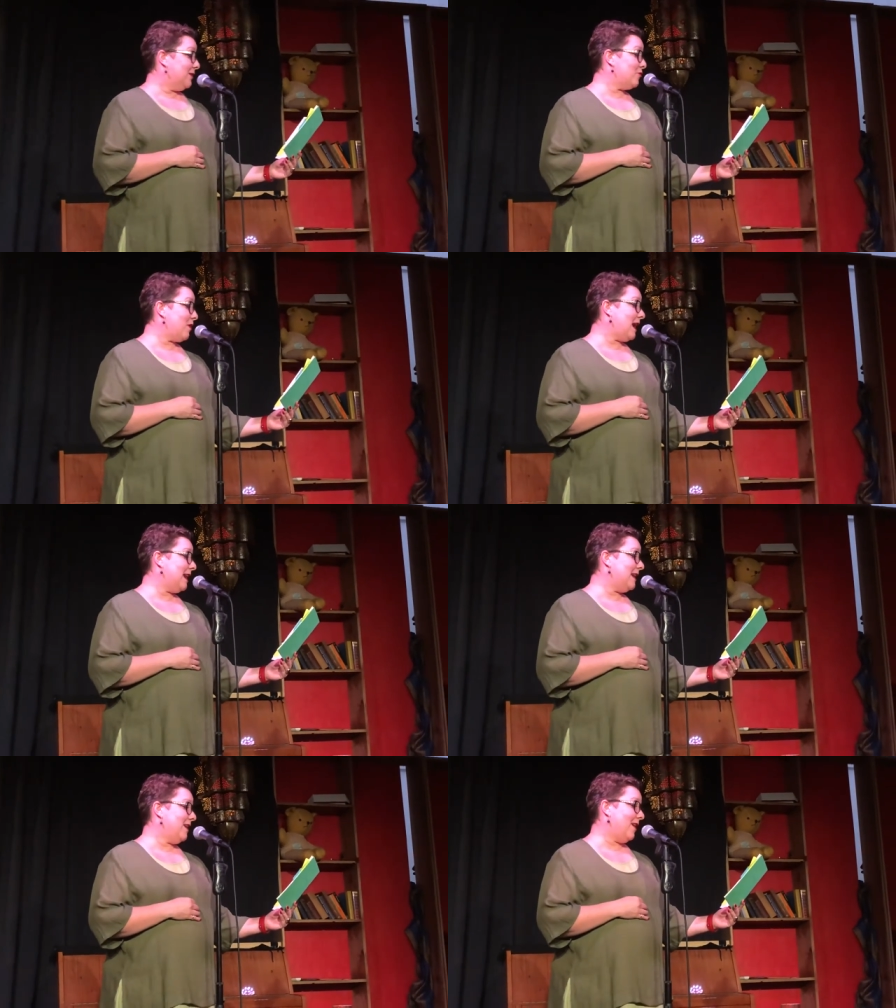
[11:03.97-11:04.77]
The
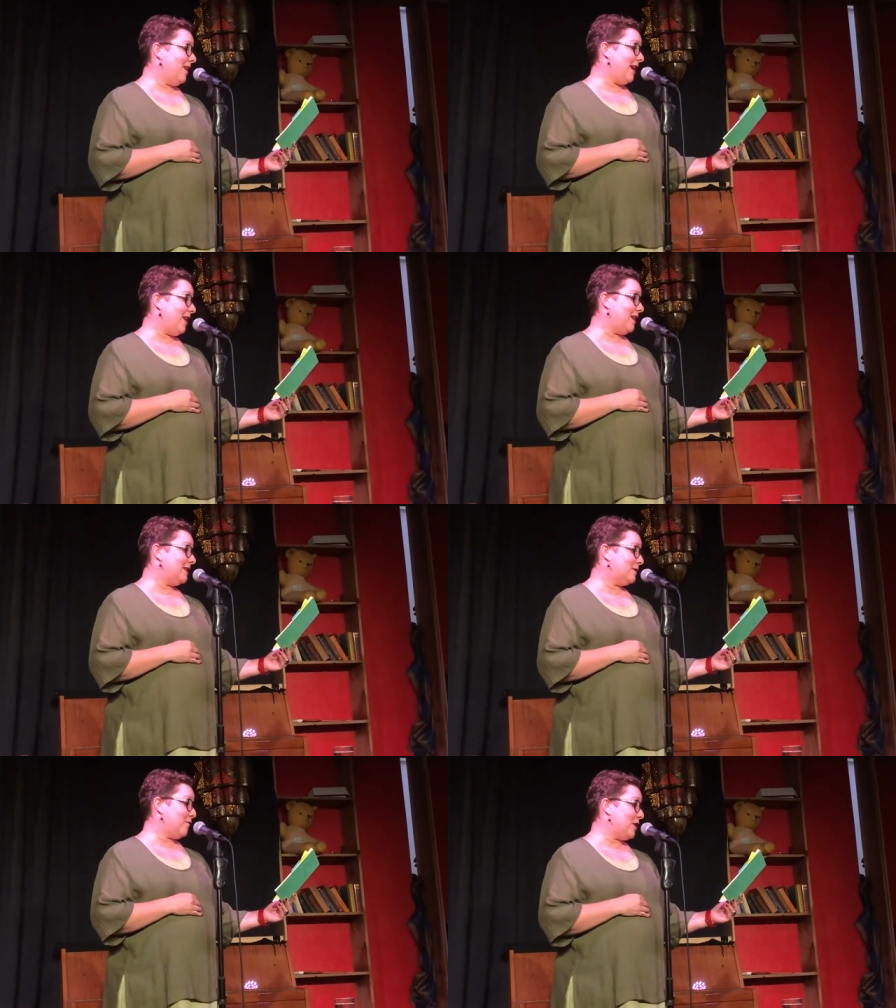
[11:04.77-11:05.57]
rain
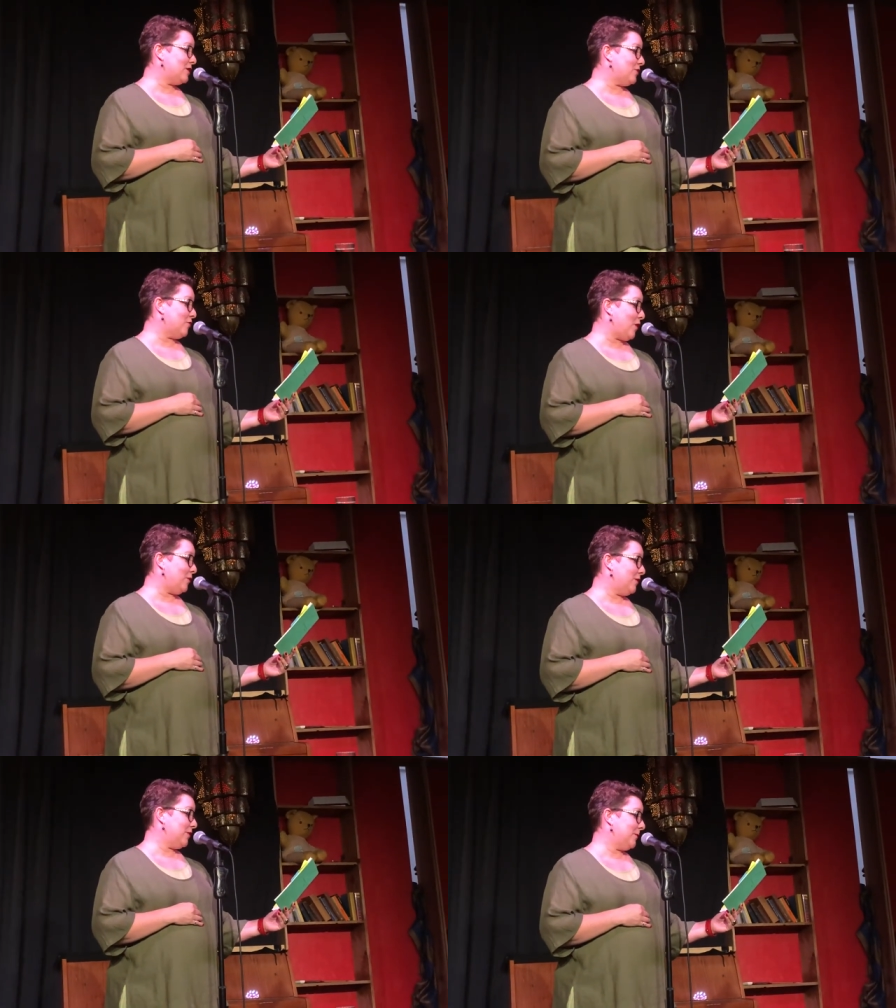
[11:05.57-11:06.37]
highlights fresh
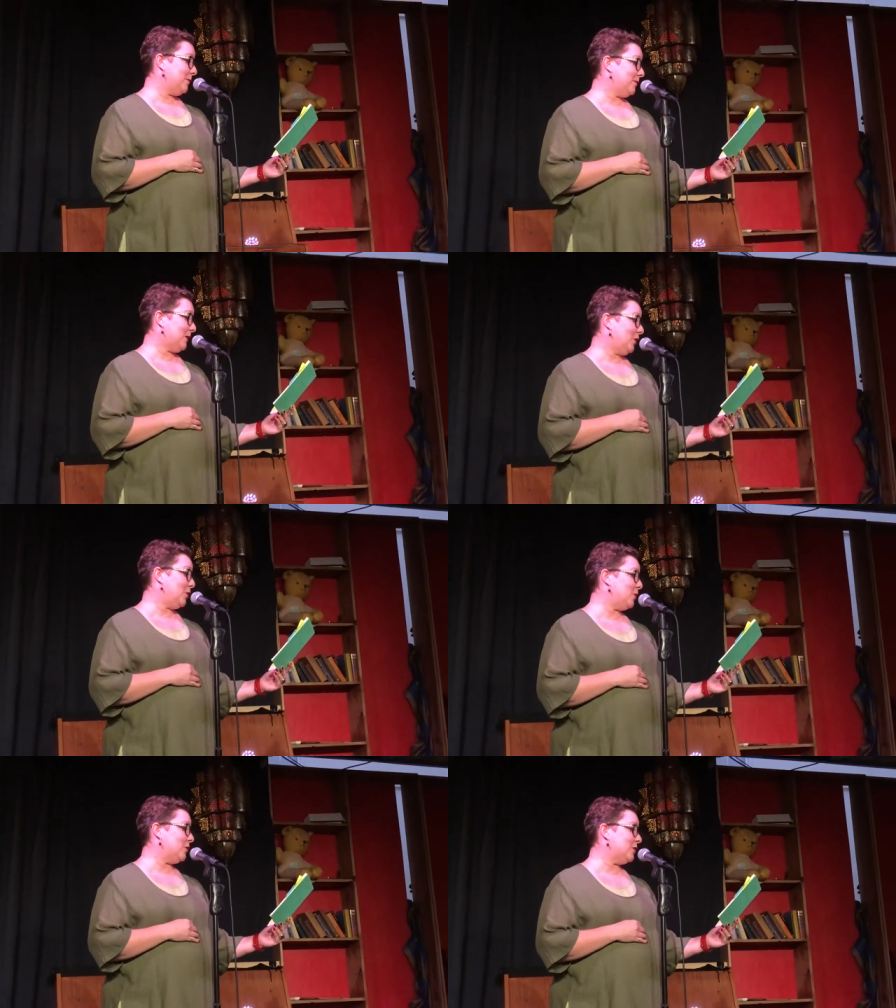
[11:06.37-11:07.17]
growth,
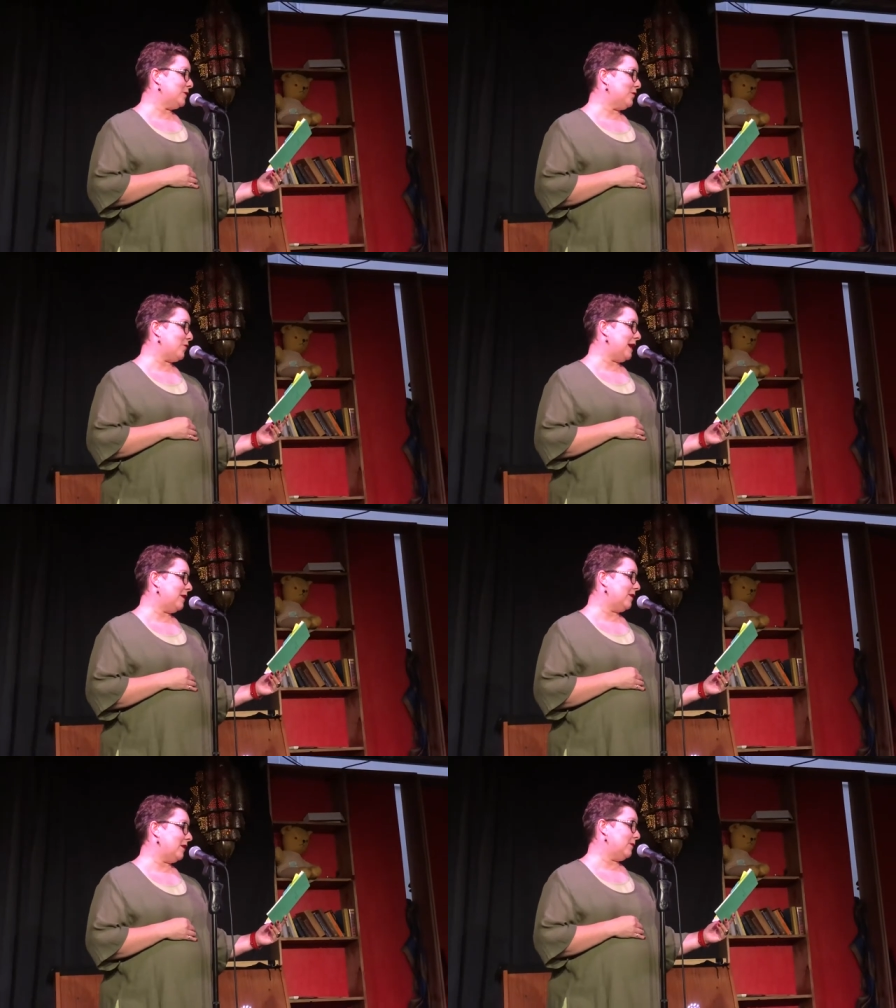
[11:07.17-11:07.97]
hues of green
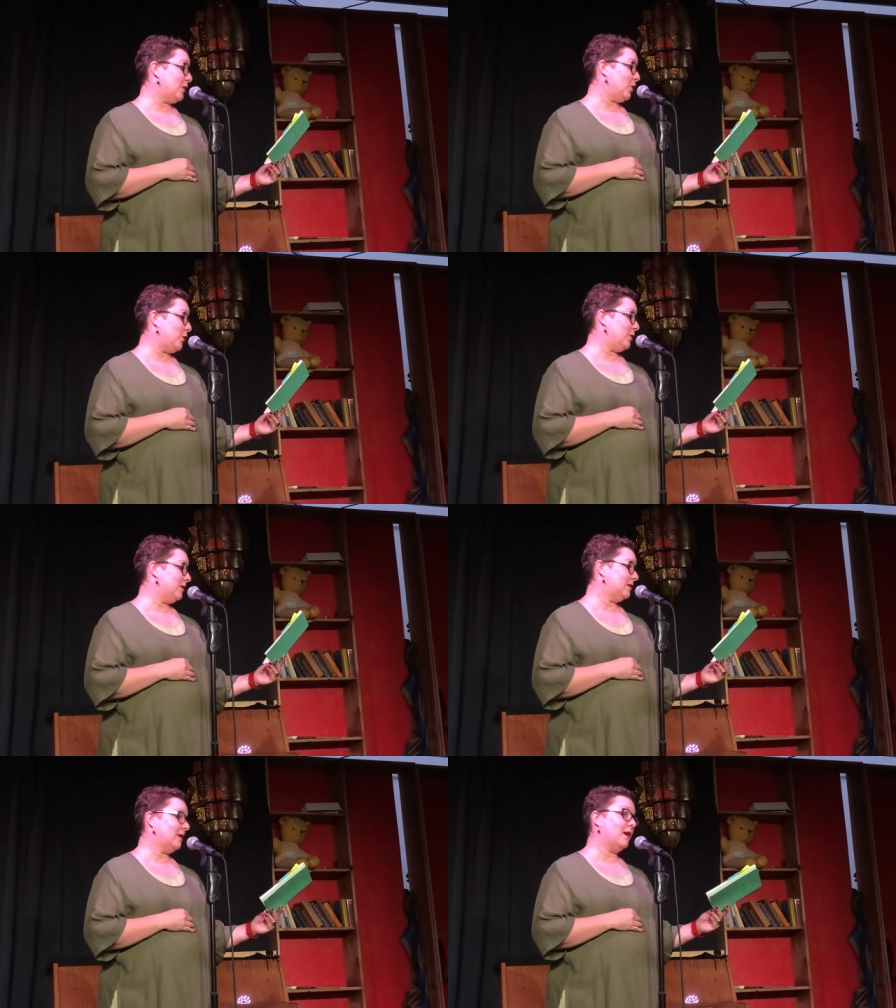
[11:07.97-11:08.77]
and blue.
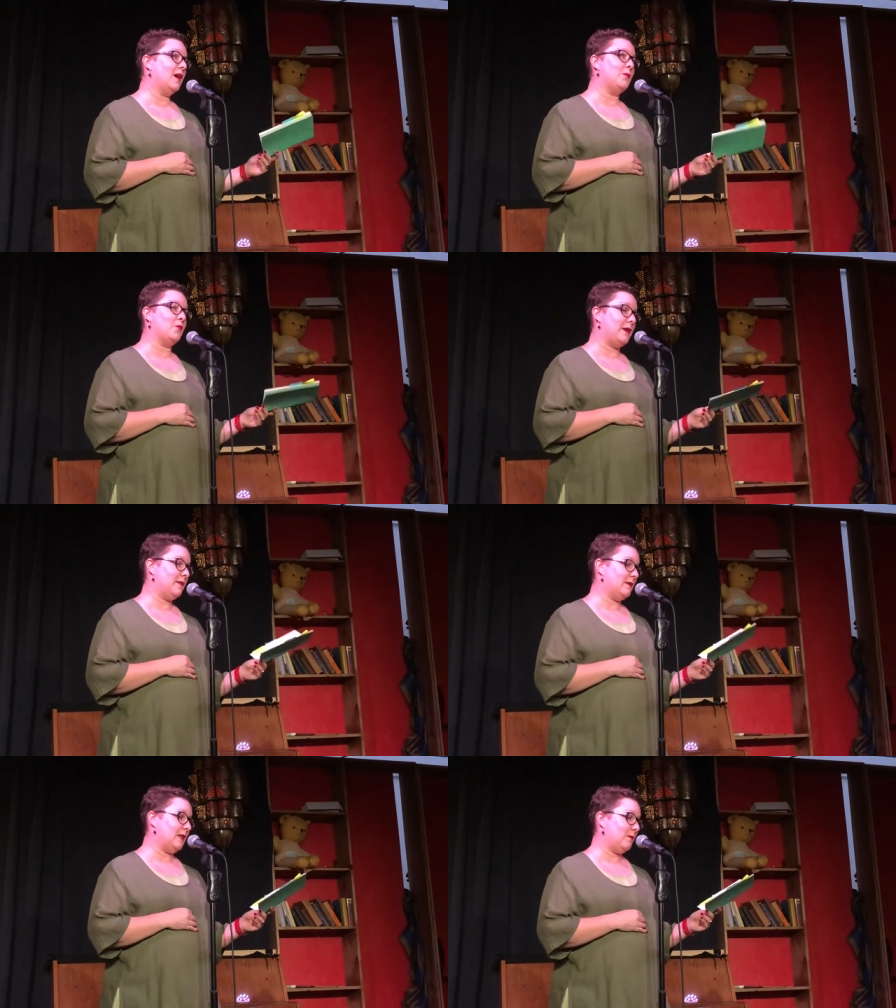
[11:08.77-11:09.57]
I
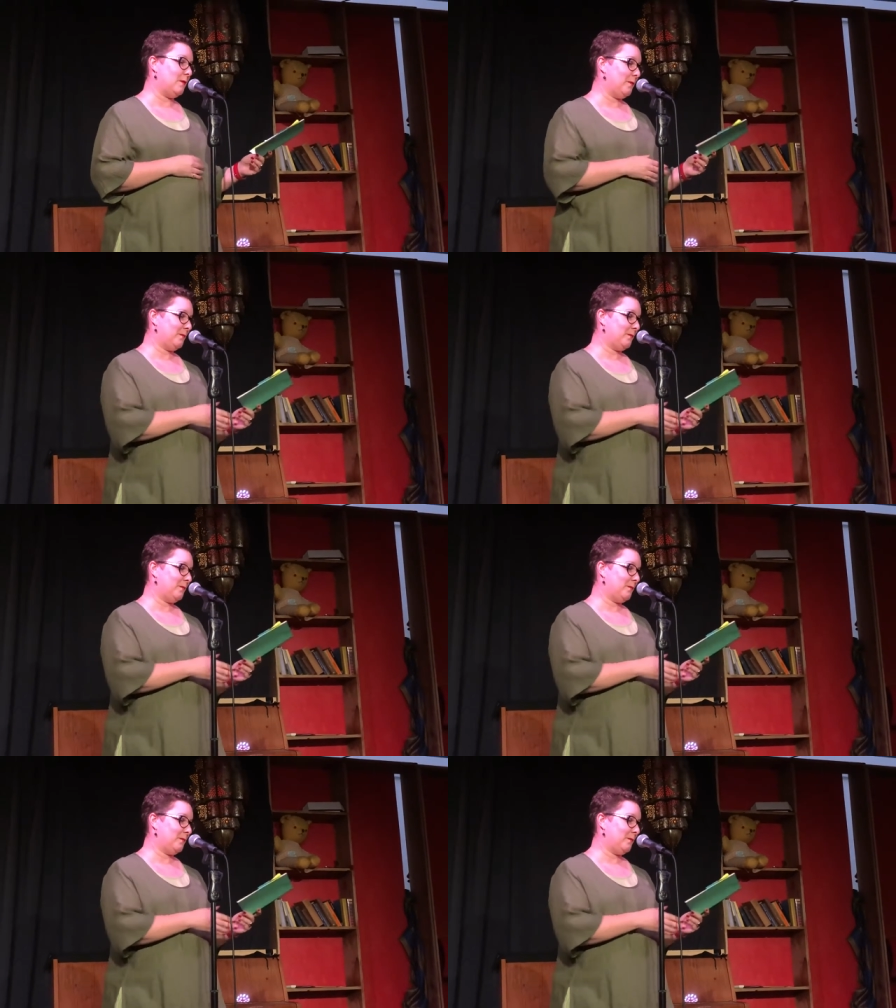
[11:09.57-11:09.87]
breathe deep.